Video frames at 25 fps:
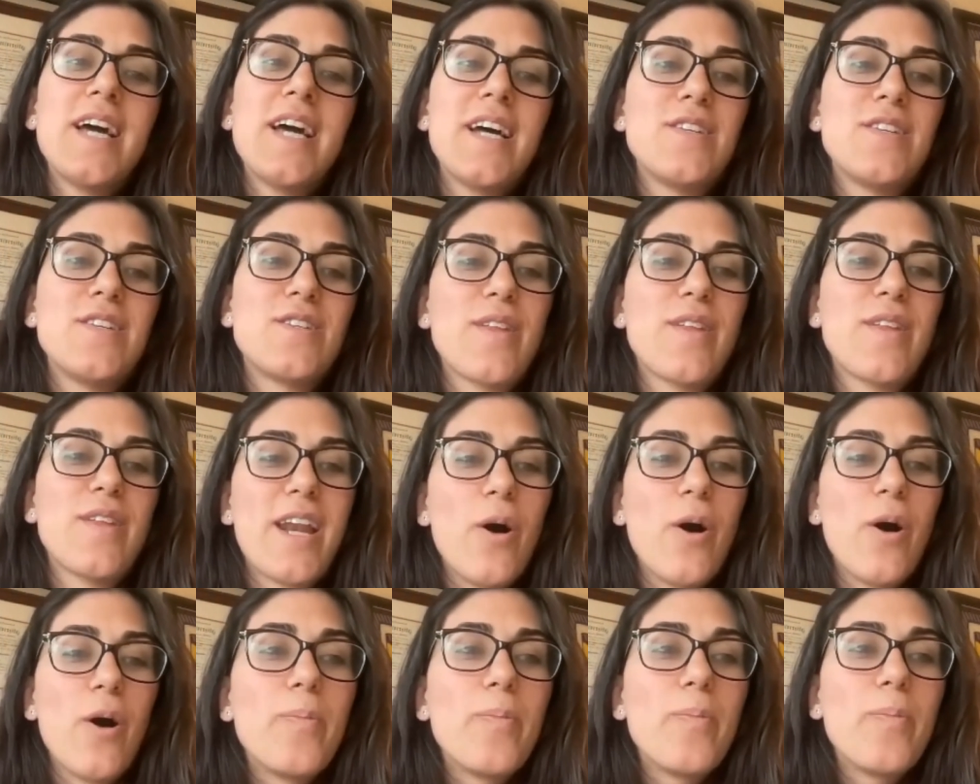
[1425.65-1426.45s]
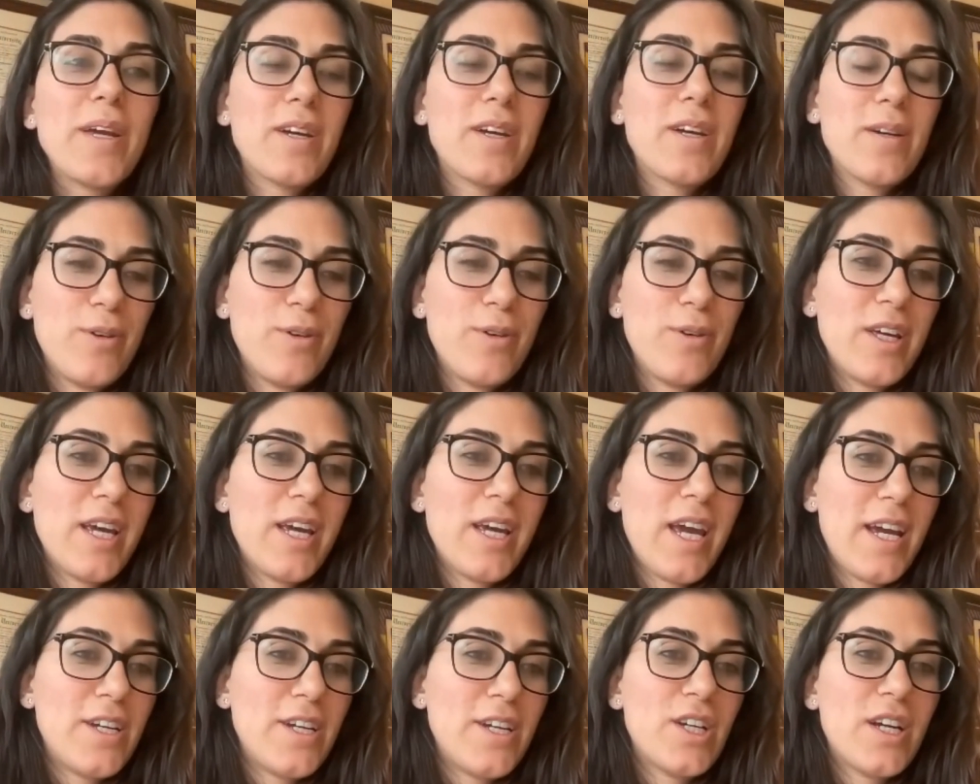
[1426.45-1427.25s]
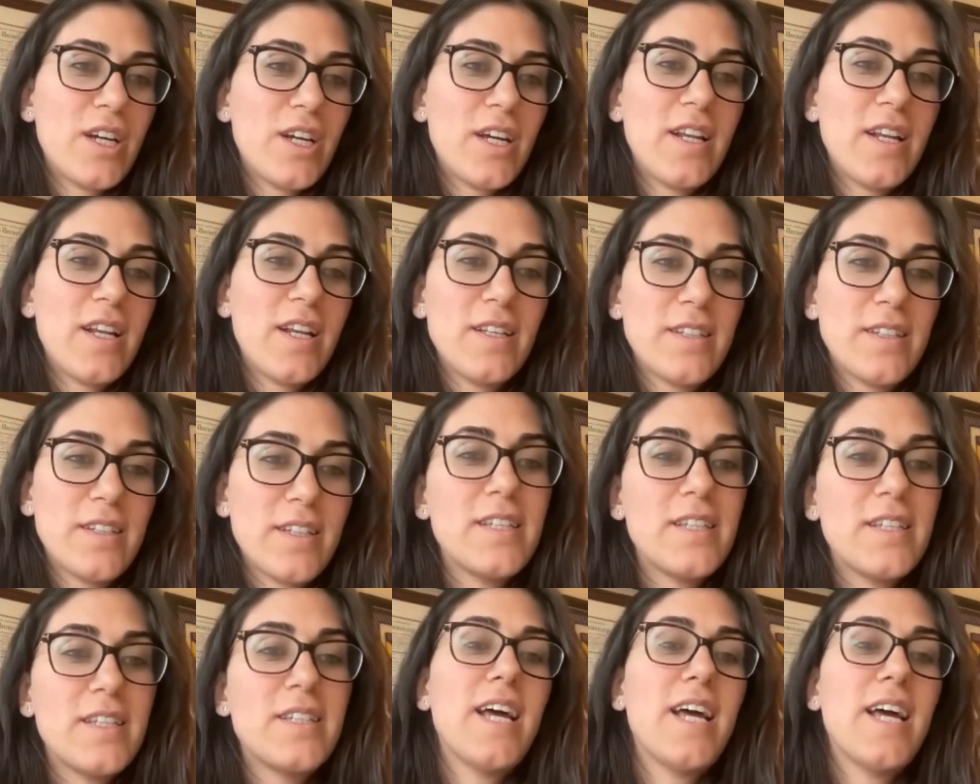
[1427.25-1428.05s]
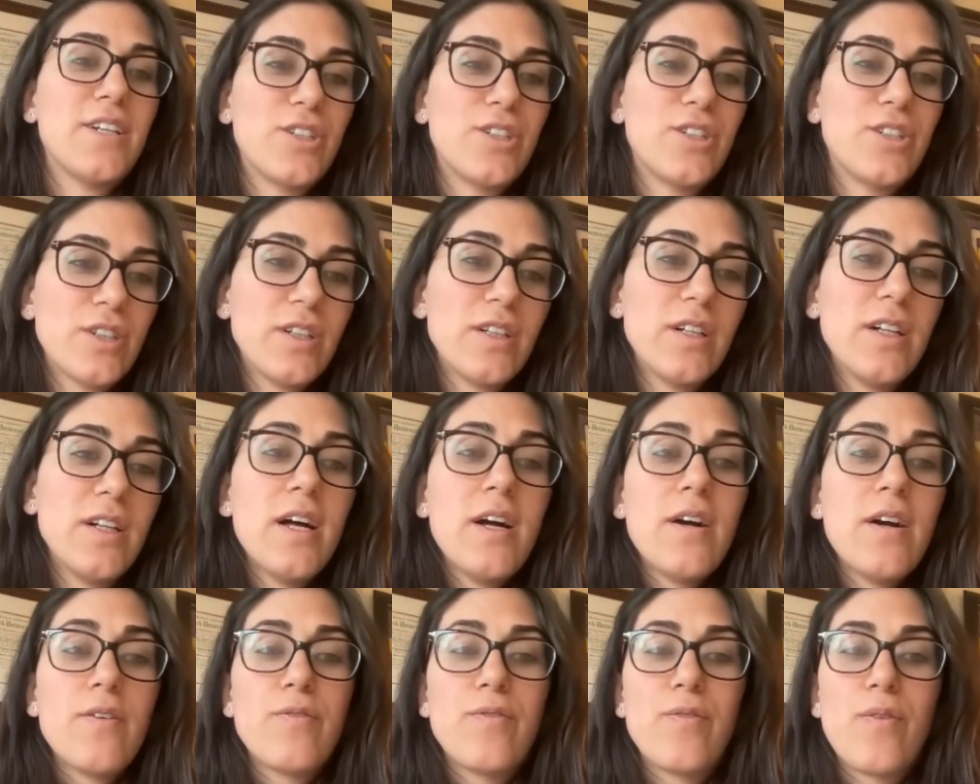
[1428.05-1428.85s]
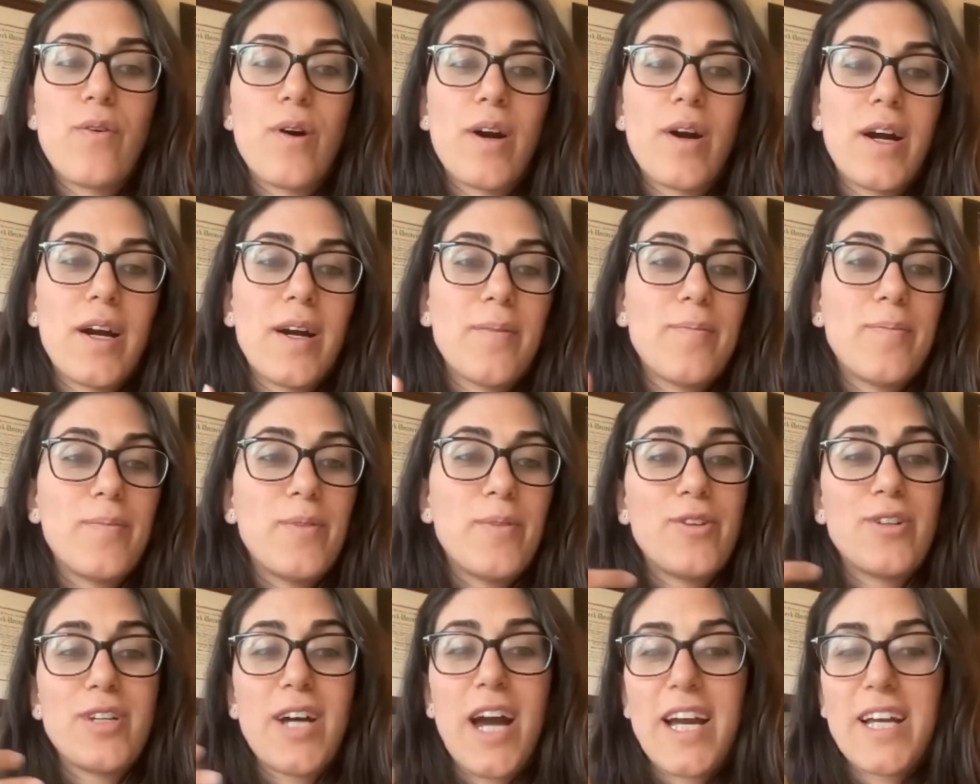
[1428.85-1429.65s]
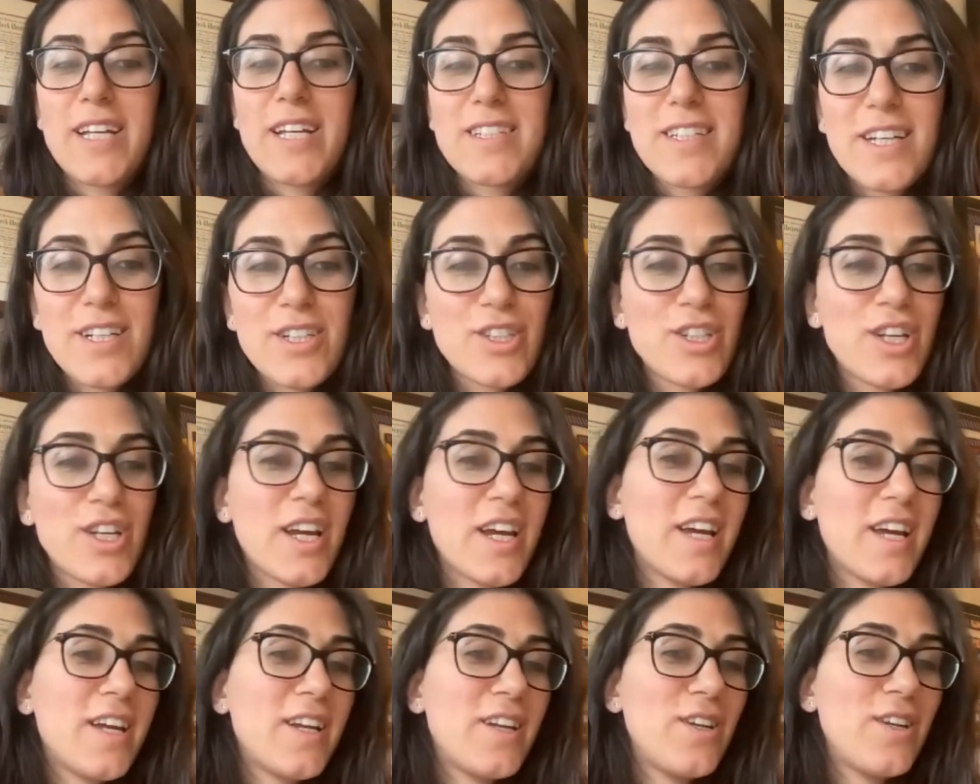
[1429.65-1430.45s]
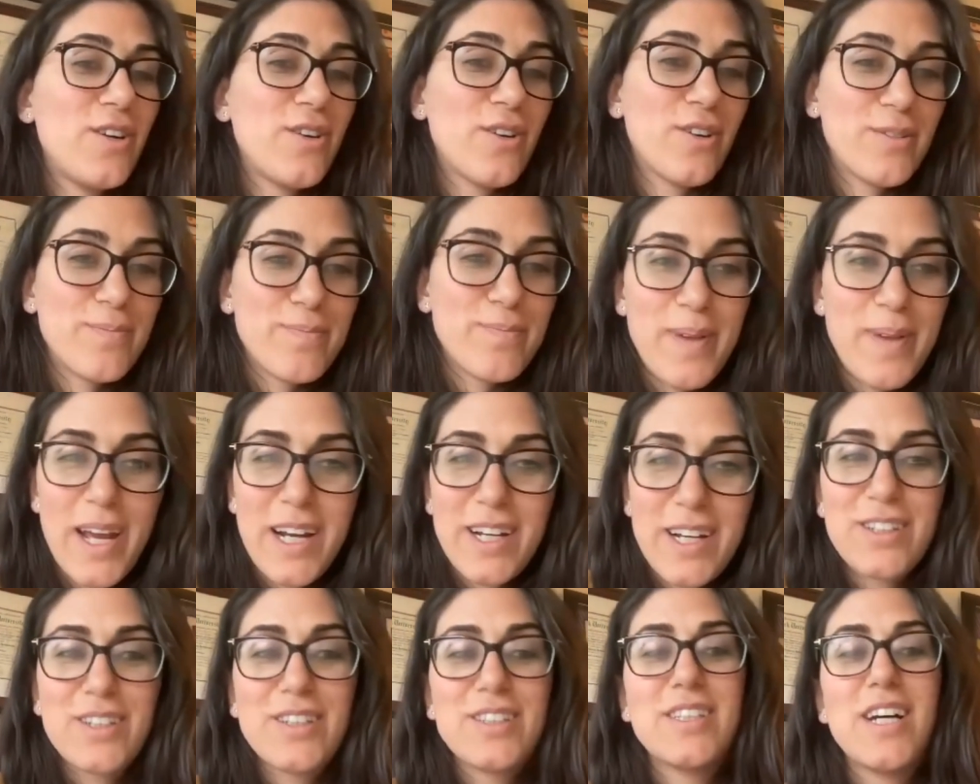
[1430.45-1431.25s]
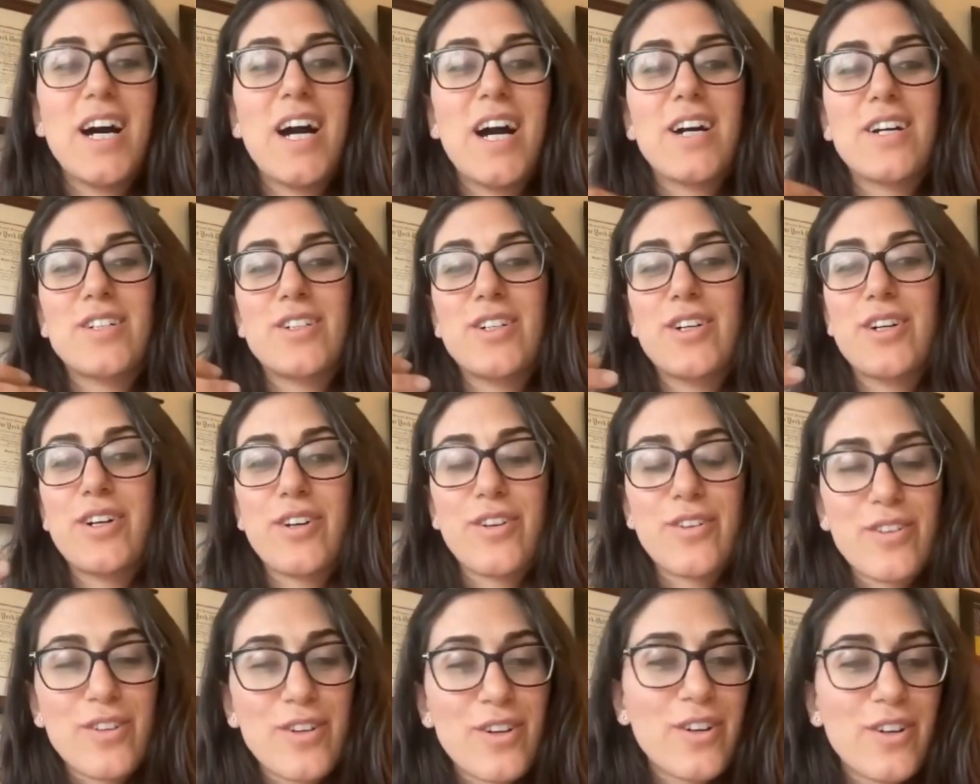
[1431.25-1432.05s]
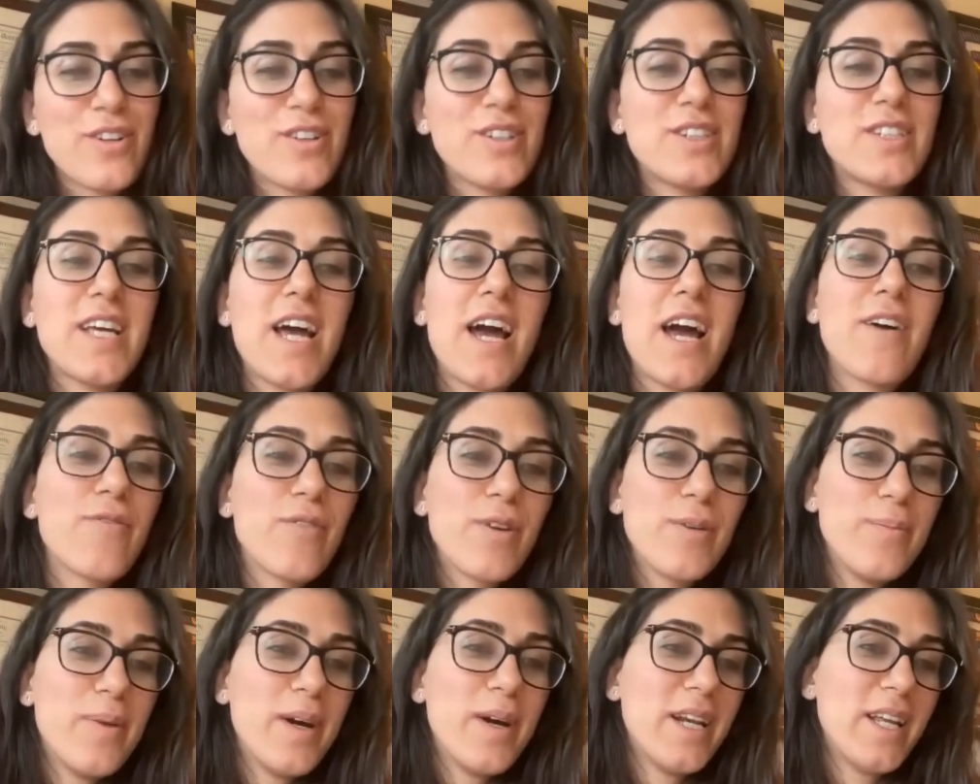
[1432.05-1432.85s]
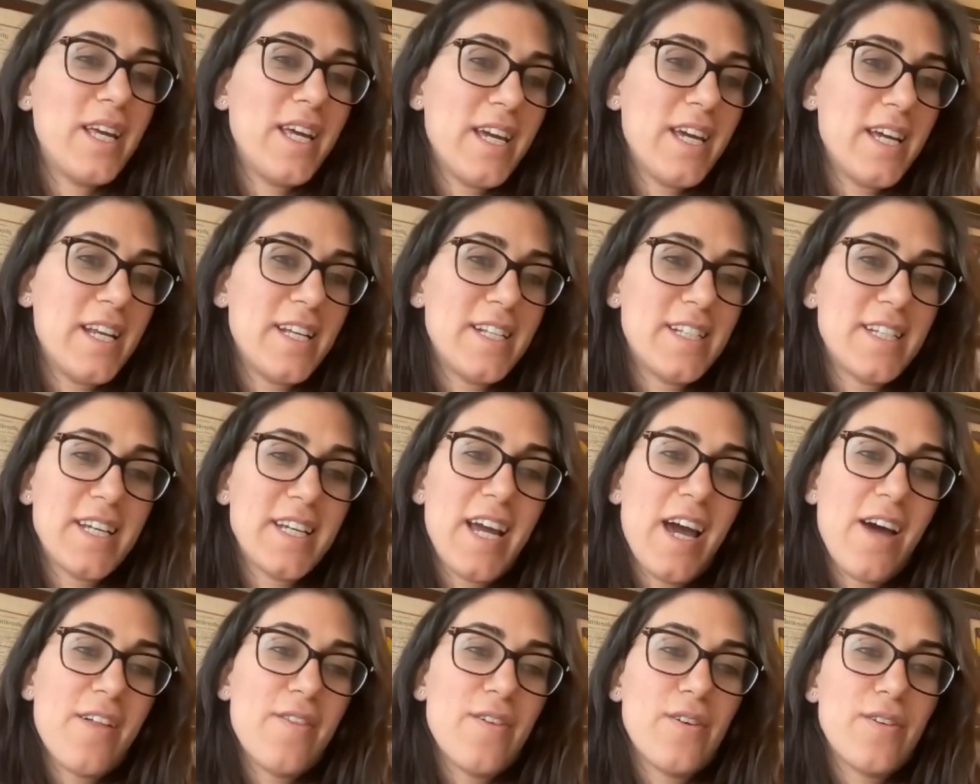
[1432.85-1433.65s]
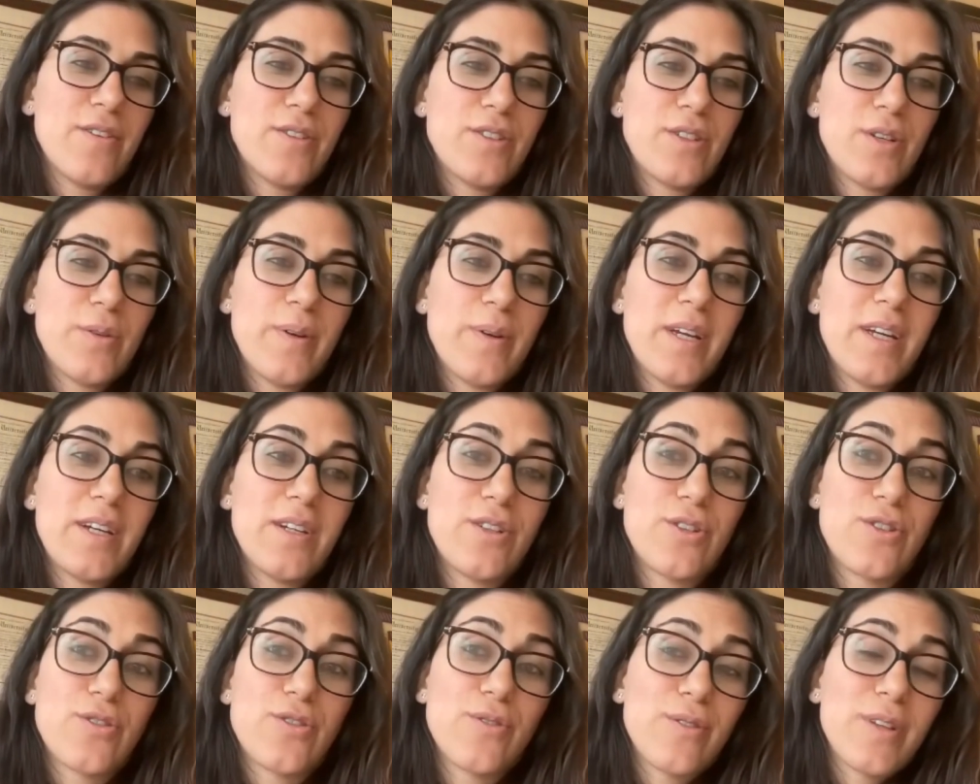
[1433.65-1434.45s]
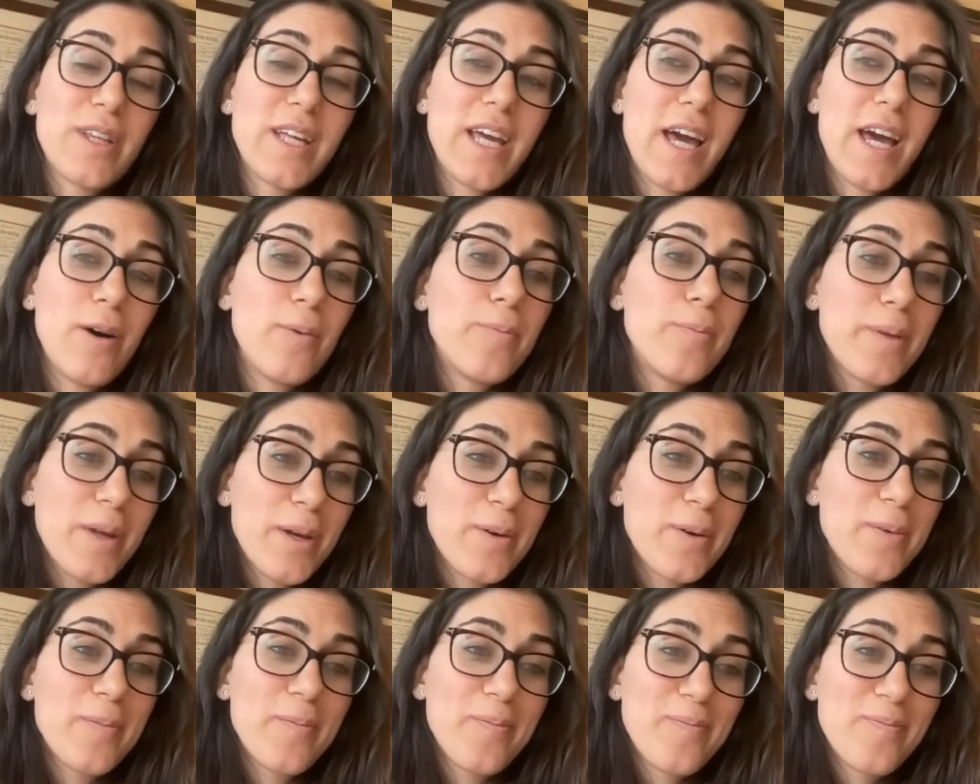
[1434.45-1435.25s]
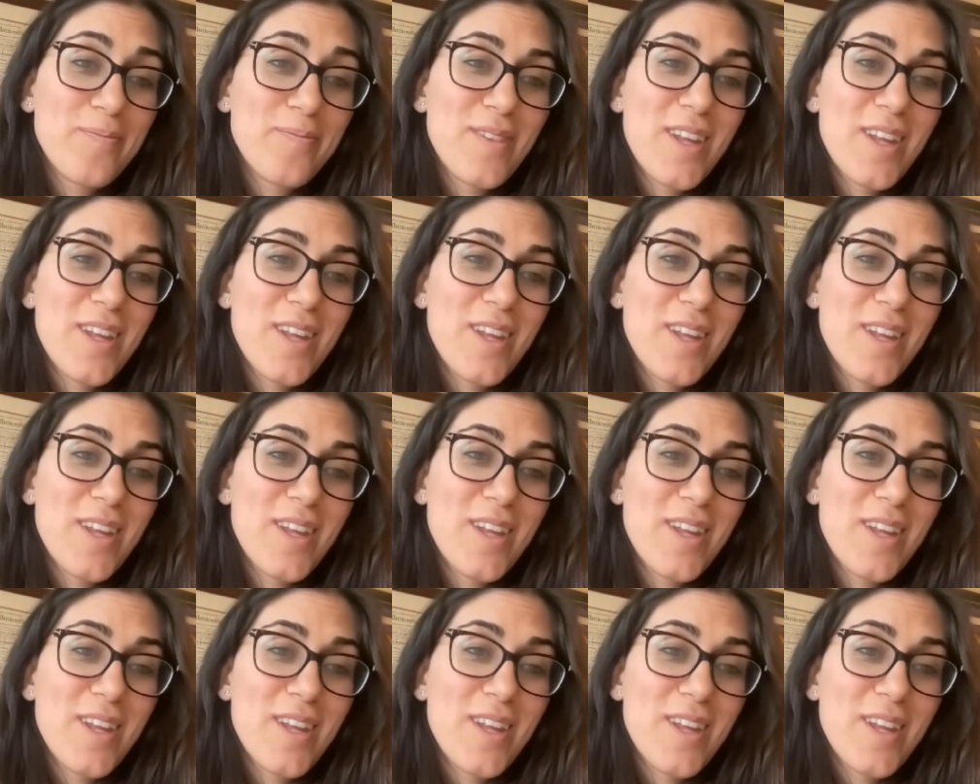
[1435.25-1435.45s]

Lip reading: And so that open communication is essential for your dietitian, your medical doctor, your nurse, everybody in it together, so we can truly help you.